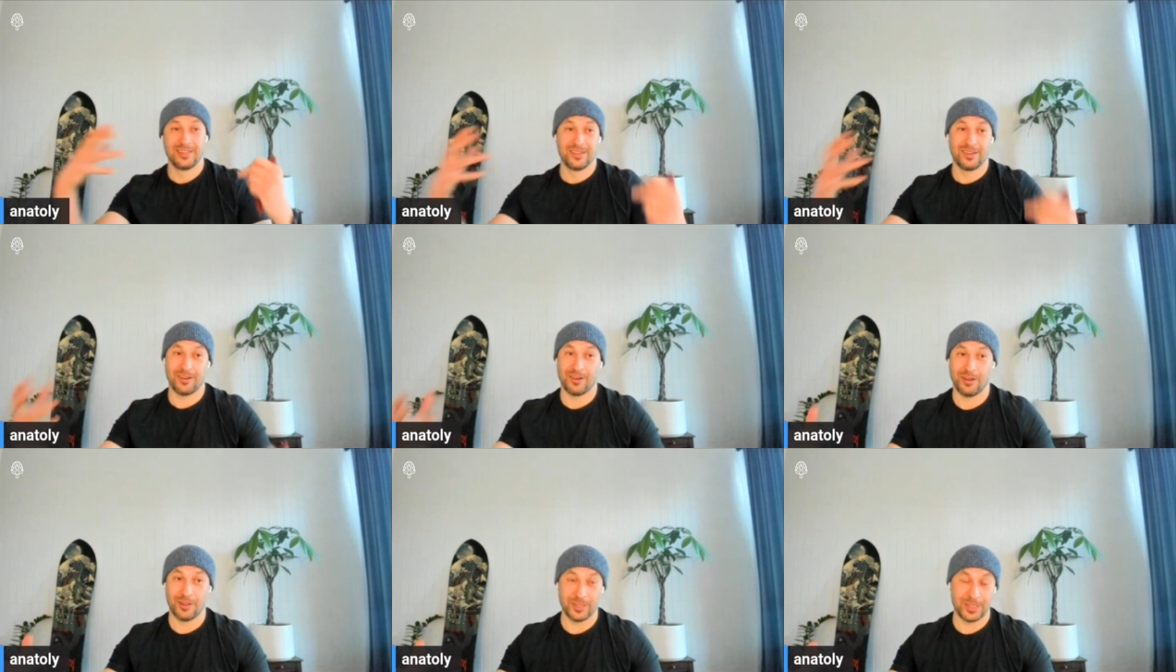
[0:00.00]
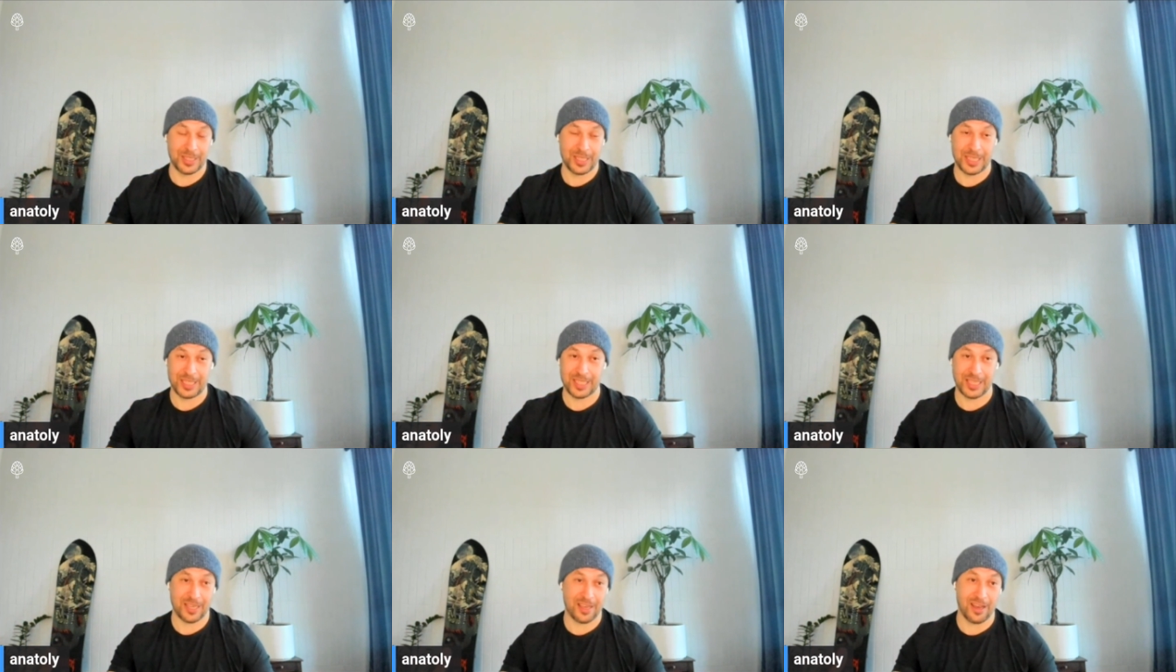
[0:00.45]
all of
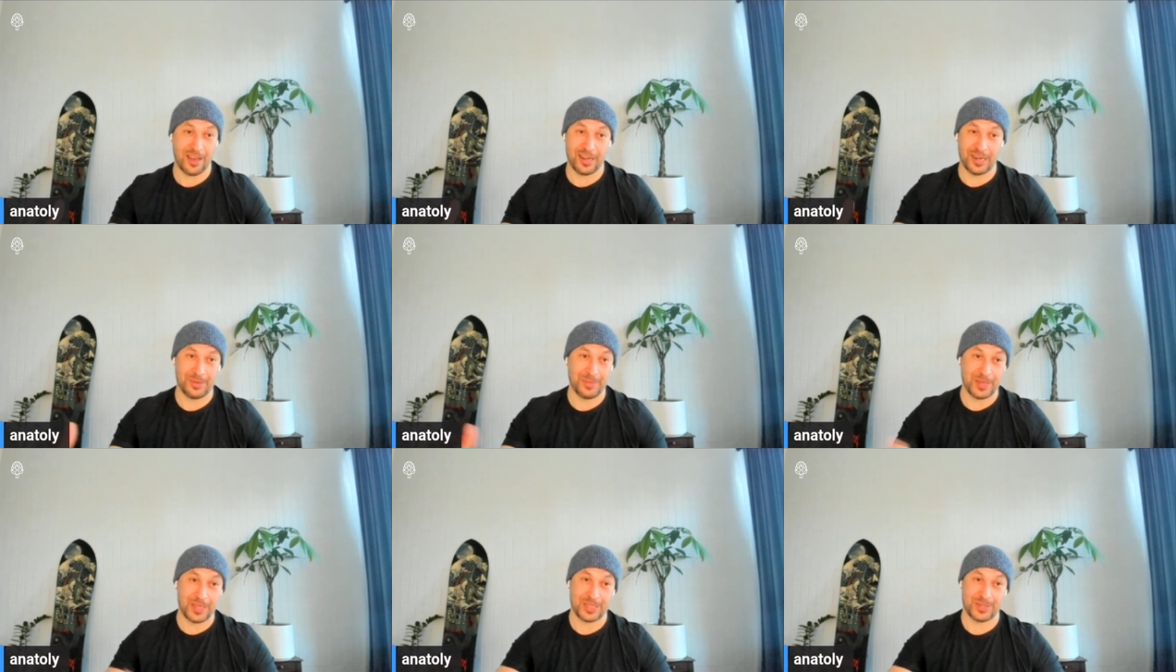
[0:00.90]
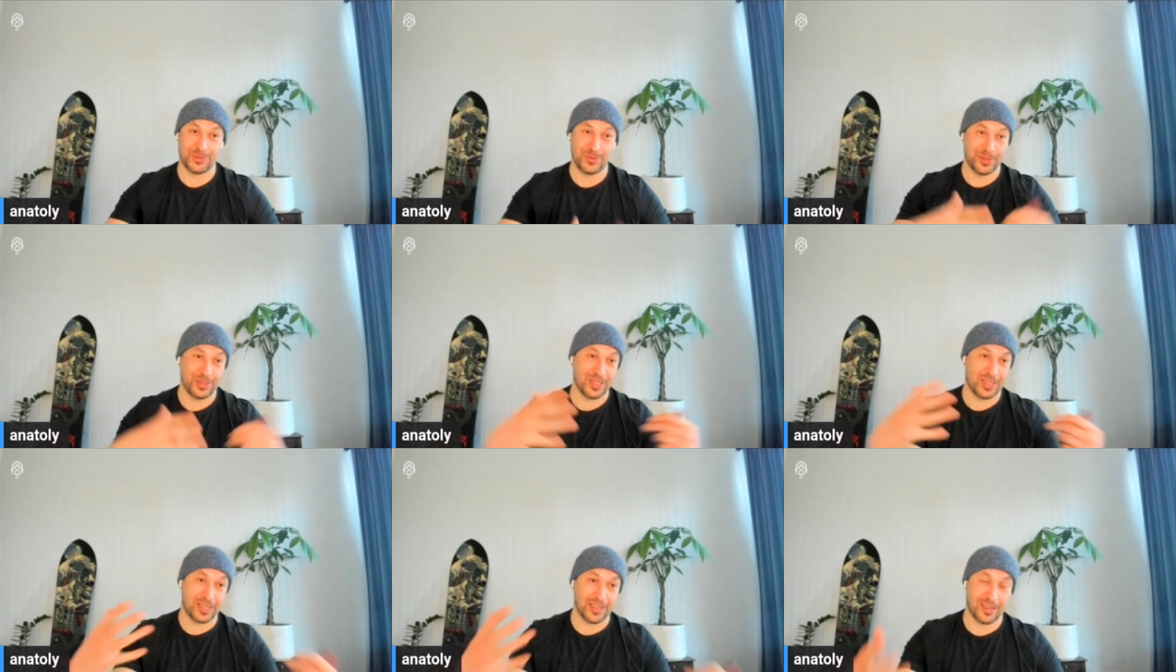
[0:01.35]
these economies were
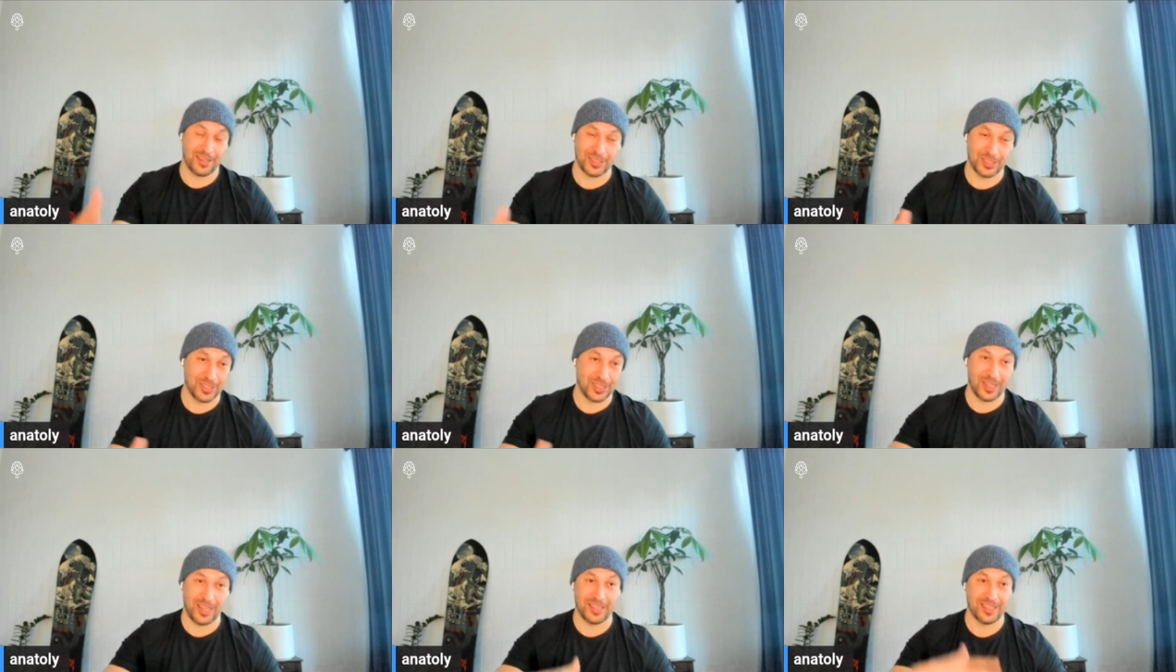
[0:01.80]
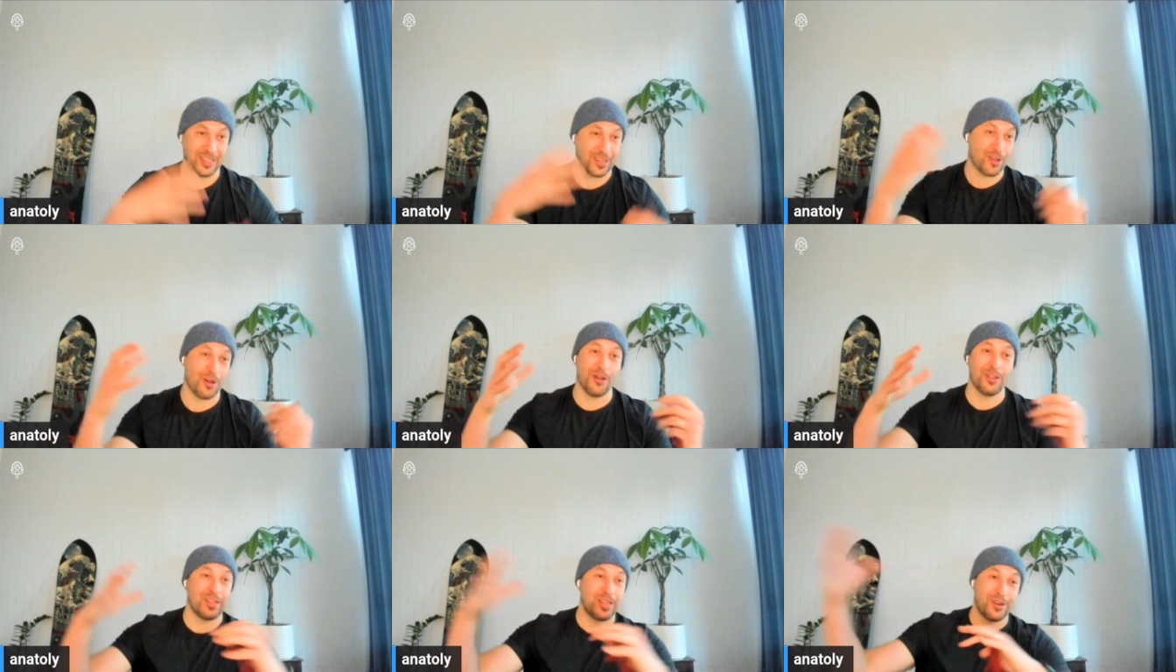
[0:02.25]
like on chain, like
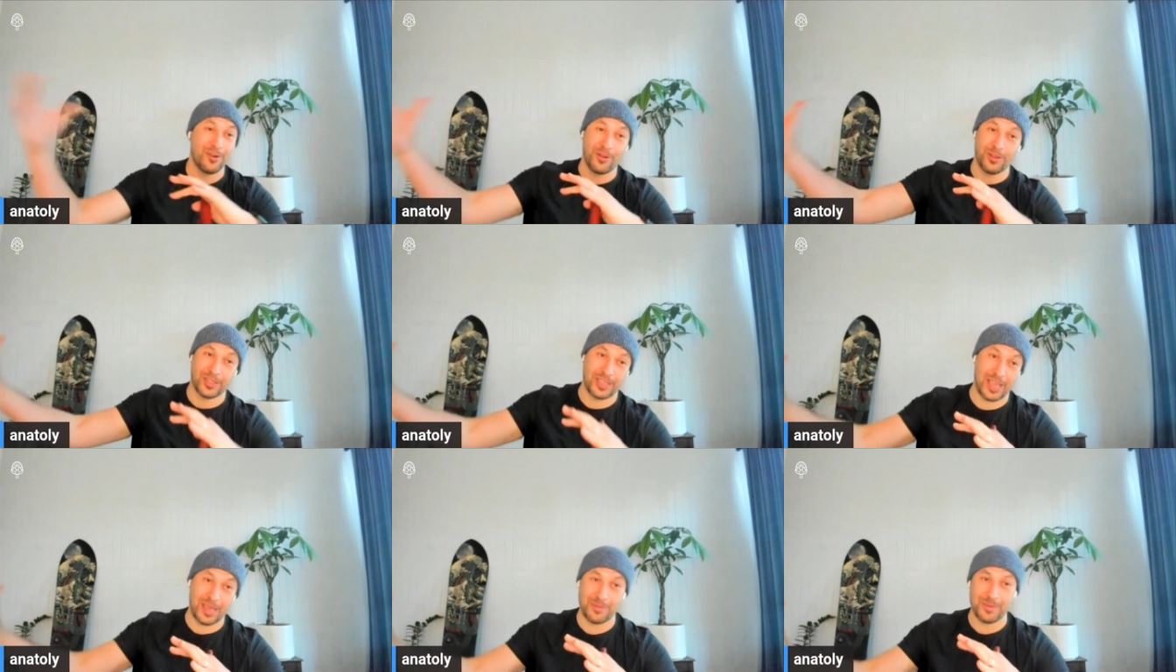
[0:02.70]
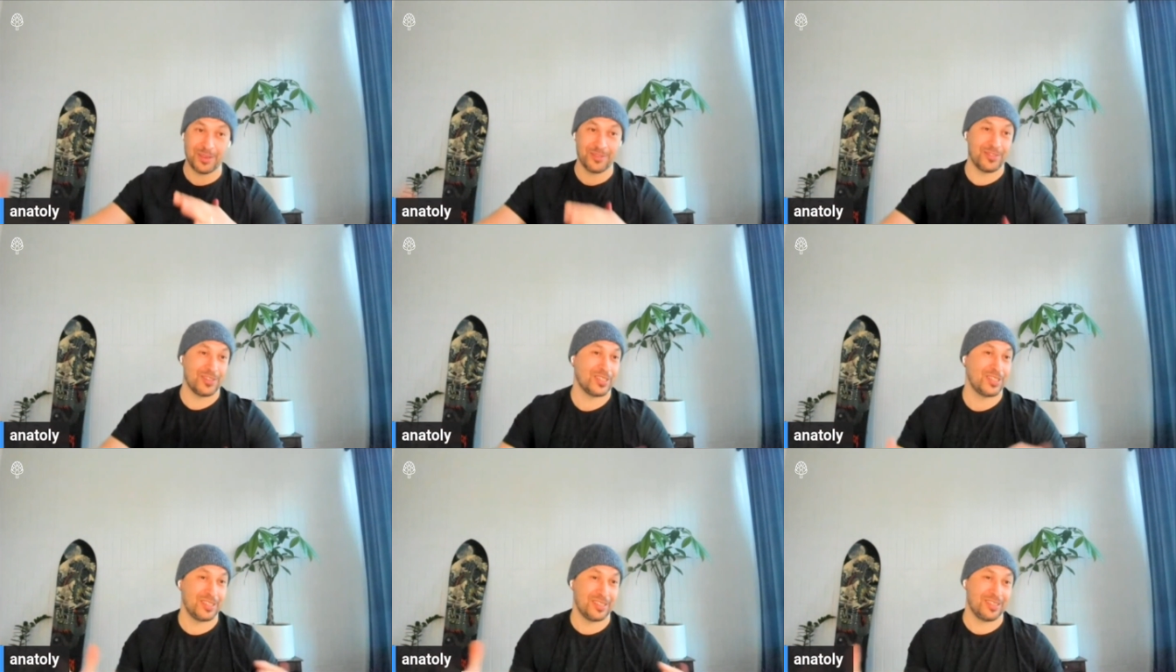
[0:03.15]
all that whole gaming
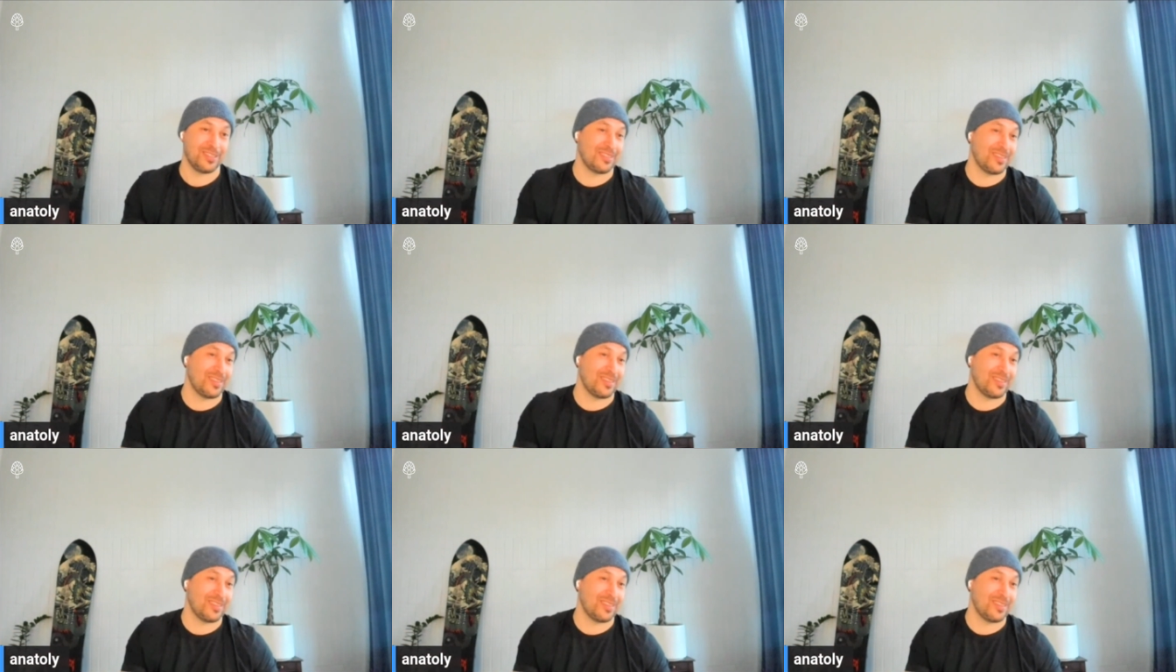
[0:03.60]
vision.